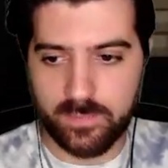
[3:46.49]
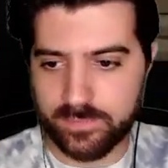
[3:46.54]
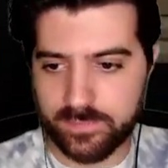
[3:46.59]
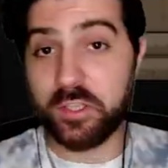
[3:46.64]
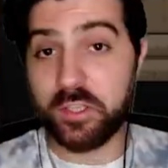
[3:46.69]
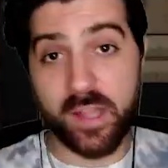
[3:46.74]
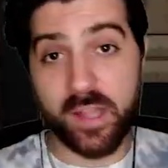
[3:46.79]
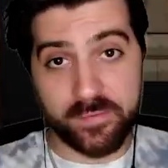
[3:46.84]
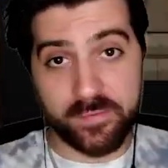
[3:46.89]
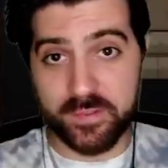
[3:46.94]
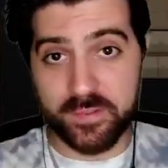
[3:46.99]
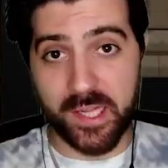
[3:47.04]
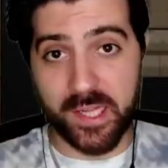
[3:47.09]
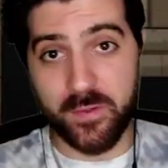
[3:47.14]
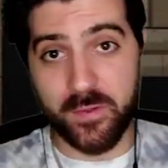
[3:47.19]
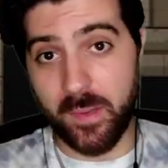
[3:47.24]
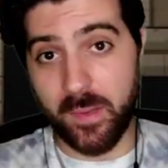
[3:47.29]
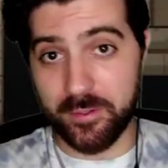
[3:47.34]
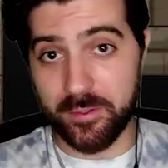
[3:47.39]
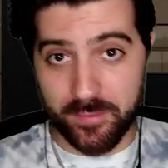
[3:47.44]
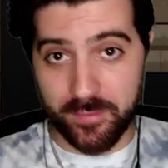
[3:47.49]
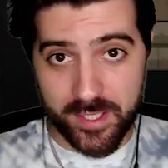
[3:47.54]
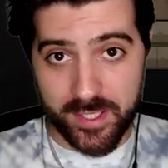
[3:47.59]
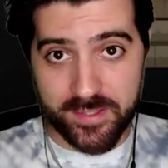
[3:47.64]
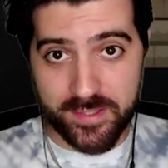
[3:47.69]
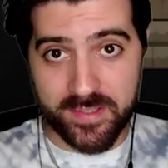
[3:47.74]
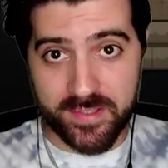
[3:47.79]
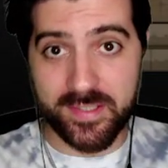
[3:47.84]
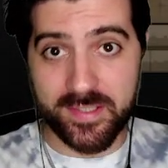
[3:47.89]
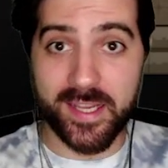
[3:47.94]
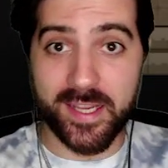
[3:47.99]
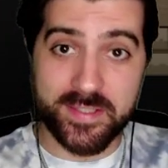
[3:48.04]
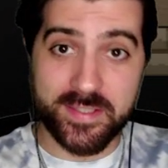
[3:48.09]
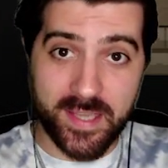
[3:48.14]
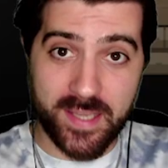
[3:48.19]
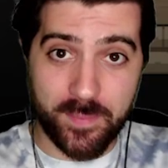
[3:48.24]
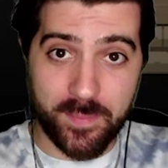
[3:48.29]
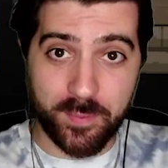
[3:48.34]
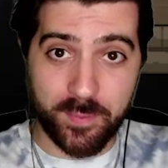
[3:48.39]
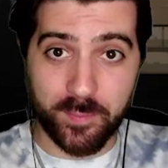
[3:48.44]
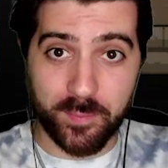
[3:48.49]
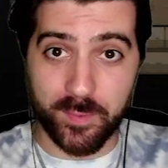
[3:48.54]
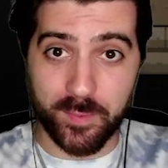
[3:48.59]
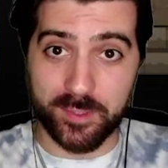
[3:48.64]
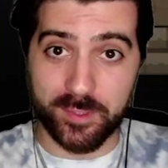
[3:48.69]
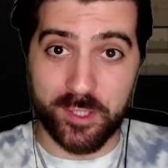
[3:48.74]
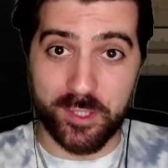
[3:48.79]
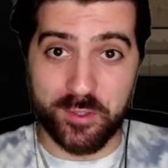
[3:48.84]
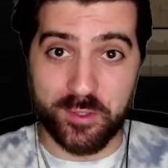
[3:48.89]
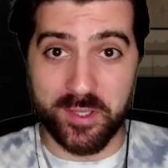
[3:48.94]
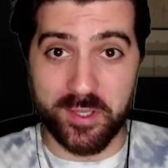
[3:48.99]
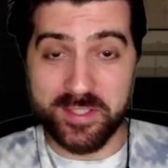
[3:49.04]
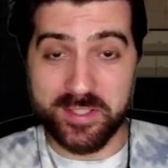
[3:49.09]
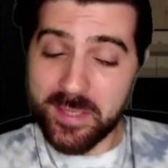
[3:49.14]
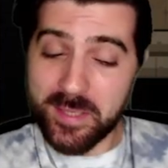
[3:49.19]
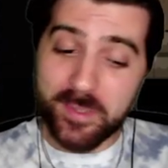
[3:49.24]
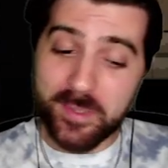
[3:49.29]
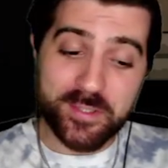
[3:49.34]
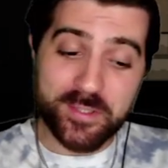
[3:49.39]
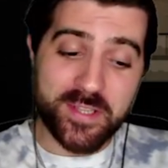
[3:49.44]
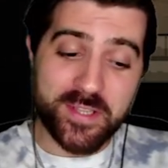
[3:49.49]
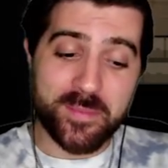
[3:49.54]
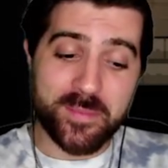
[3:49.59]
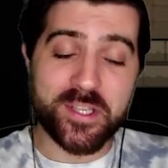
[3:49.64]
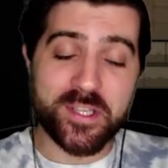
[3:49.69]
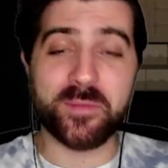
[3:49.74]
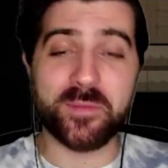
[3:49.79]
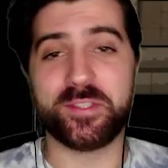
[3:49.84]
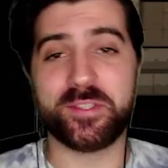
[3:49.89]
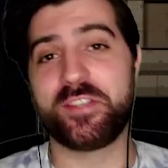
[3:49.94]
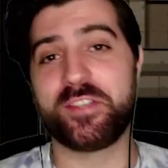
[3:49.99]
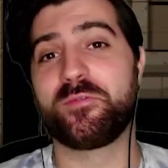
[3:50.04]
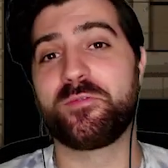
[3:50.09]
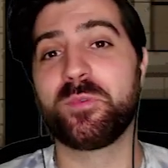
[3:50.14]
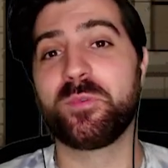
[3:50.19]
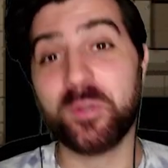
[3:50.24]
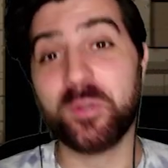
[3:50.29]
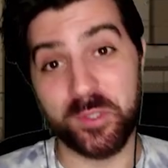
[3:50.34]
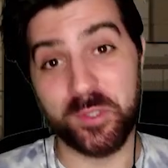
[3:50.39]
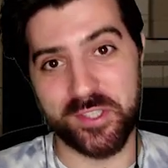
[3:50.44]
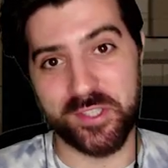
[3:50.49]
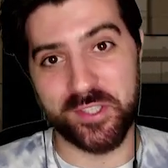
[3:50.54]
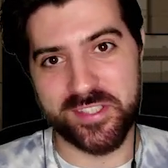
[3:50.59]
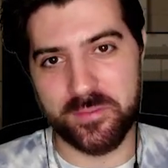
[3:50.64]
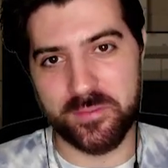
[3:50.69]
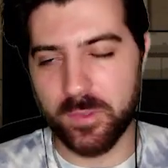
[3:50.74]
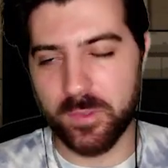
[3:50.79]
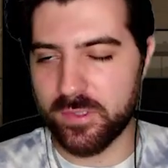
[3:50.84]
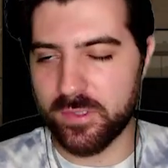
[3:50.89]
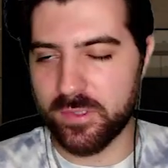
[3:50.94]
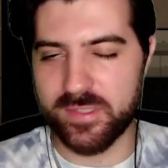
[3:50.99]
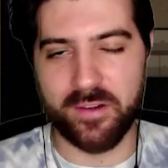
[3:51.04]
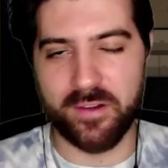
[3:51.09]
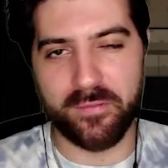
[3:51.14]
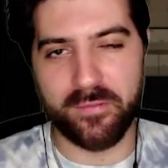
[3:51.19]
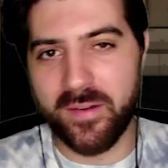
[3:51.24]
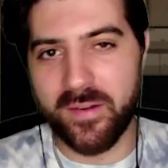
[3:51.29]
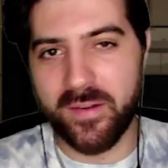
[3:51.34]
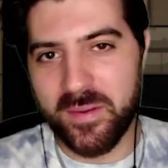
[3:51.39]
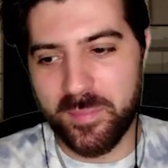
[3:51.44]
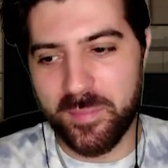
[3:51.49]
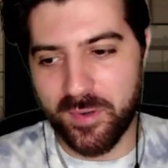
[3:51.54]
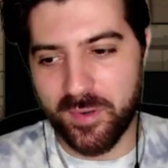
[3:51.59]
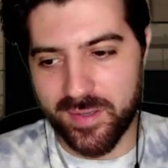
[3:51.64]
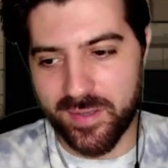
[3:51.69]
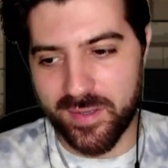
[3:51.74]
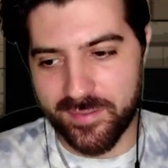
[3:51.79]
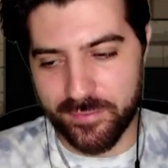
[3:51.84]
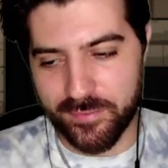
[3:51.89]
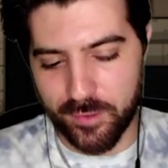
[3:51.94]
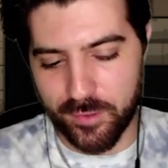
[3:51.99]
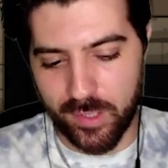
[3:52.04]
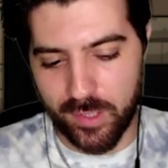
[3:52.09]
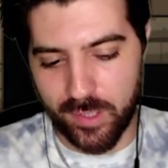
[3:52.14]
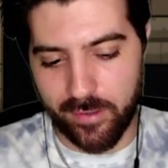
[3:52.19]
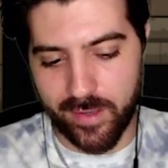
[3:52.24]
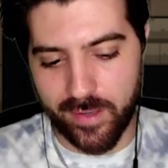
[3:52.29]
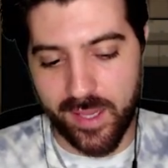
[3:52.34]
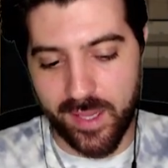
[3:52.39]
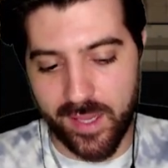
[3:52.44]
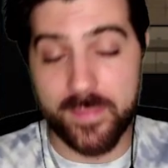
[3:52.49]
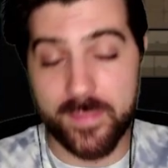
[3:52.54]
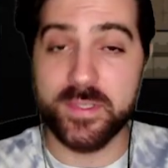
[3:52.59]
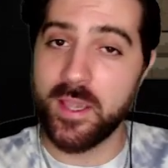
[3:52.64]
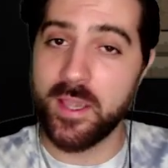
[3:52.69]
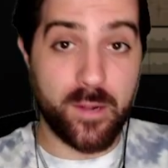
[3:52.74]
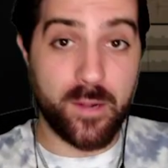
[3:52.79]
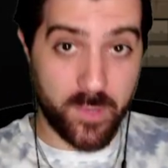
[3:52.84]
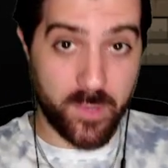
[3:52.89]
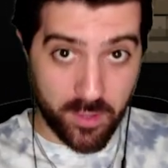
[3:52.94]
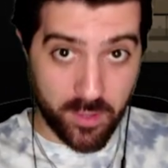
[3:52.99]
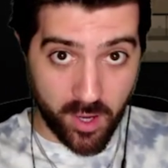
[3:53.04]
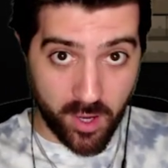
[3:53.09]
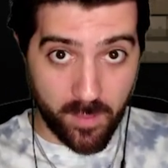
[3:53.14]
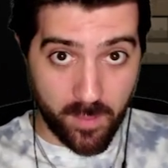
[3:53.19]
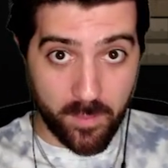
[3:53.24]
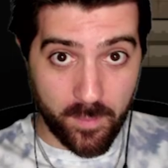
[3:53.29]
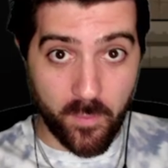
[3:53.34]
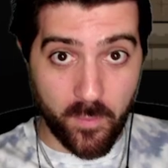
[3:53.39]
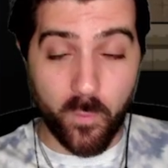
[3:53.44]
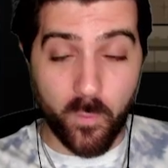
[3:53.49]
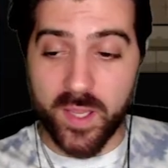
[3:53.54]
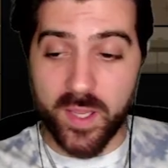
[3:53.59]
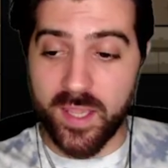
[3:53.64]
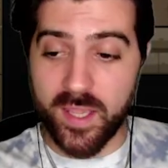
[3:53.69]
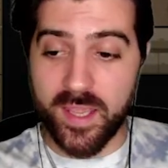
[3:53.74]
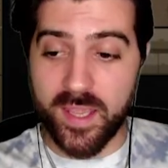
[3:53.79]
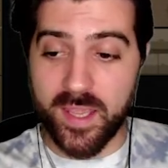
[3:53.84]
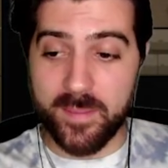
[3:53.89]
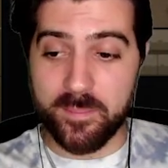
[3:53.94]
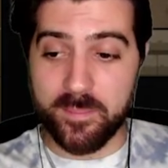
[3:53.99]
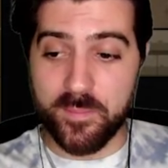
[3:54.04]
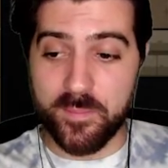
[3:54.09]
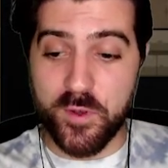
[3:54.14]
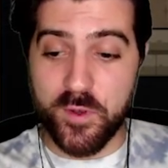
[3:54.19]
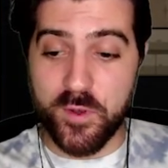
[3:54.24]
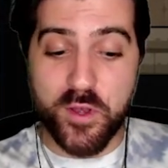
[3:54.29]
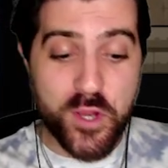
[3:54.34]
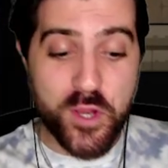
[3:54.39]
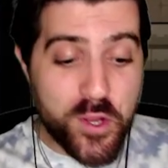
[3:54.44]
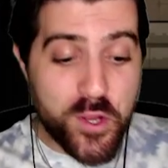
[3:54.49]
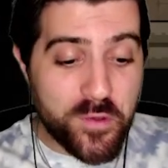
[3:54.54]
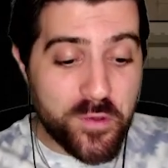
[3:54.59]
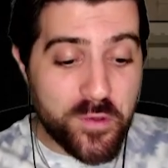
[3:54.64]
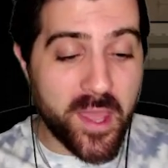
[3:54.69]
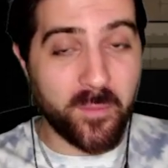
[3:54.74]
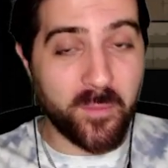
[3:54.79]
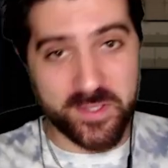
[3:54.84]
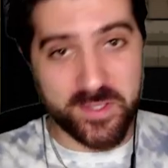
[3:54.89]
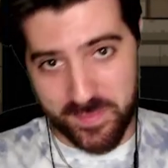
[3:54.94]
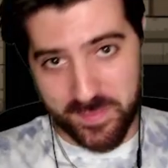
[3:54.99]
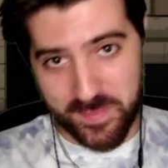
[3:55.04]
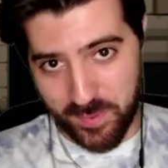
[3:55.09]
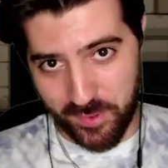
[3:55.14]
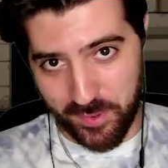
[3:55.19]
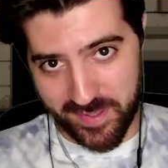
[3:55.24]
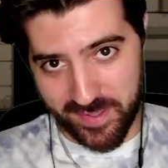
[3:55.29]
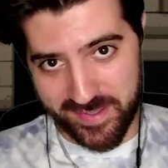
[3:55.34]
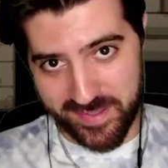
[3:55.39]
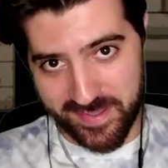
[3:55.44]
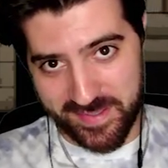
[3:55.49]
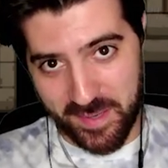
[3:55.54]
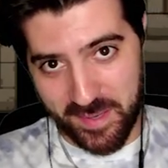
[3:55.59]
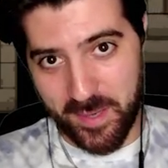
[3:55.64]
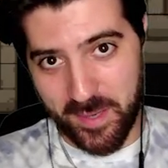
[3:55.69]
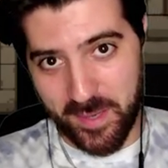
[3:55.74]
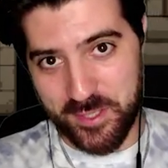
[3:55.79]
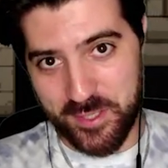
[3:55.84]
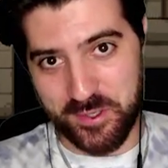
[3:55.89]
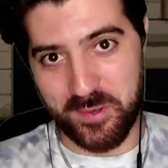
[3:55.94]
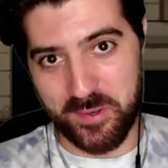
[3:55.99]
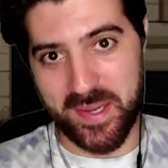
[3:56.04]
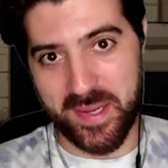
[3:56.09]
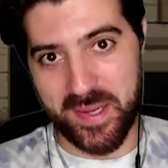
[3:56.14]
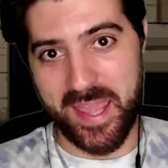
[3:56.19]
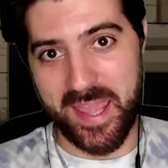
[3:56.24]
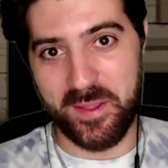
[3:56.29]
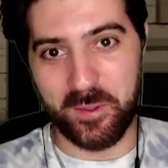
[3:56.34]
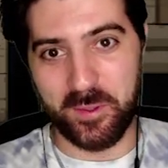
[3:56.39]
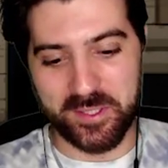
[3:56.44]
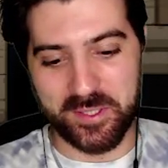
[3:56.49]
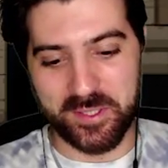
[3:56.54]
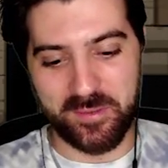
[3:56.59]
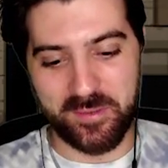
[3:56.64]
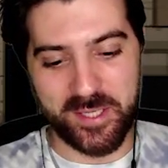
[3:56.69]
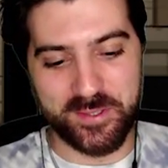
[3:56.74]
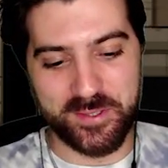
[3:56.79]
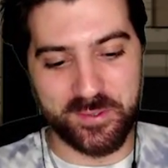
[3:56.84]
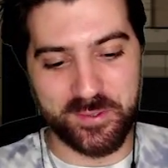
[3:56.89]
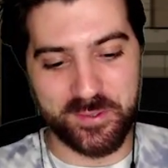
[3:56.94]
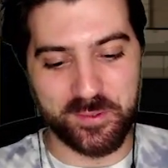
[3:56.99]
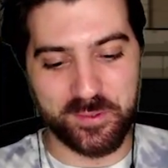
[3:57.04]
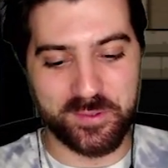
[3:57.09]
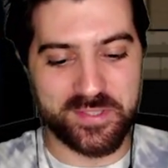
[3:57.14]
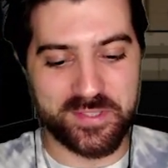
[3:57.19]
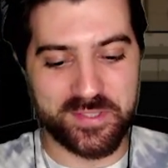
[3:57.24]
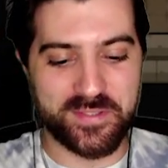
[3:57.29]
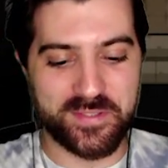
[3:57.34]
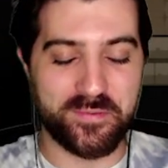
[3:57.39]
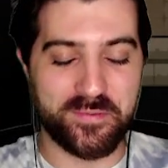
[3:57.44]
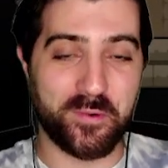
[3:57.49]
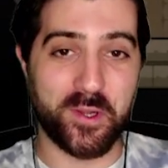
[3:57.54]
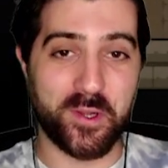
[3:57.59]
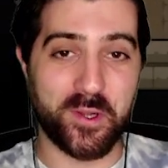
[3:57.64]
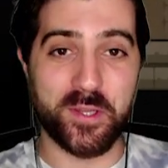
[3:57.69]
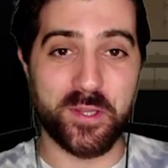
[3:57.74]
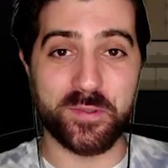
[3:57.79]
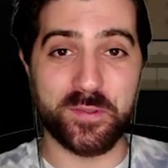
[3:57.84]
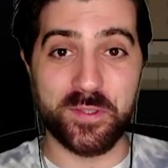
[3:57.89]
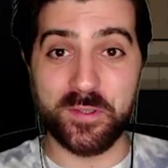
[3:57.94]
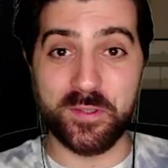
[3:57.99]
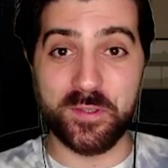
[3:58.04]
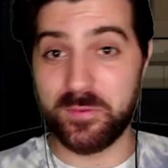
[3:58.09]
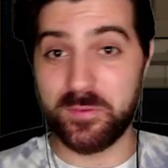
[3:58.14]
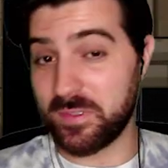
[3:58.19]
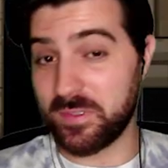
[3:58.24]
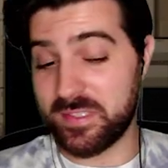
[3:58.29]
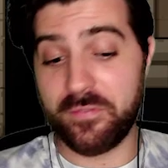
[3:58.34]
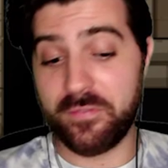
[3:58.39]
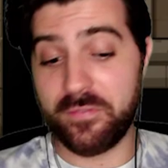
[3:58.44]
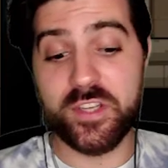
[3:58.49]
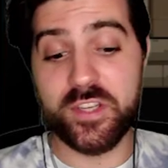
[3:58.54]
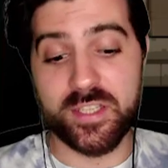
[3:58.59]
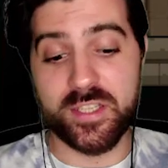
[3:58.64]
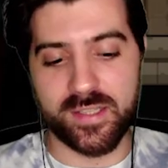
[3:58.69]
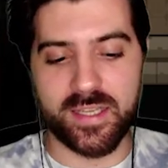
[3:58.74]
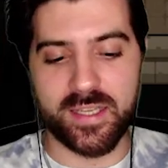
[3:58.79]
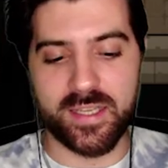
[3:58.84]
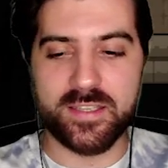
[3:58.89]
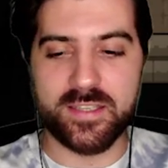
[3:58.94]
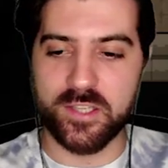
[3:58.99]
That's all I have to tell you about grids. Next up, we'll touch on a similar subject, which is rulers. Rulers are very important for all our games, and with them, we knew that was important and made sure we had all the right tools for you to use rulers efficiently.